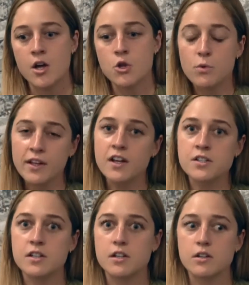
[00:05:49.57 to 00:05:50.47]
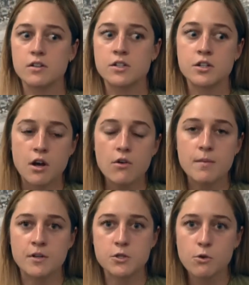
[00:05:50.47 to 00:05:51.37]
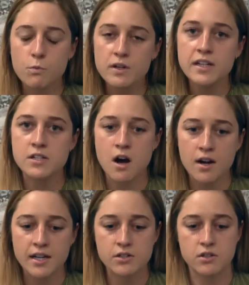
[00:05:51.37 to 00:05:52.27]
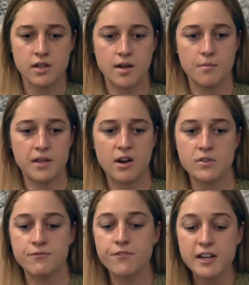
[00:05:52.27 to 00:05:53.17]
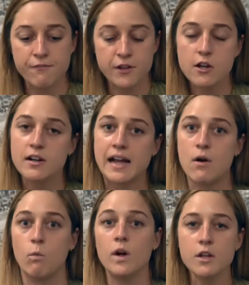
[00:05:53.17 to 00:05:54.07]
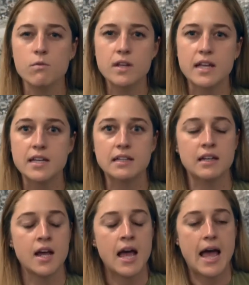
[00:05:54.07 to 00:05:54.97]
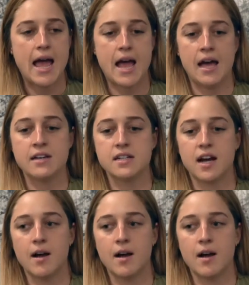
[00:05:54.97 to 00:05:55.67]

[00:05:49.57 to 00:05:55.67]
you really got to know them because you were really talking to them, figuring out what do you need, and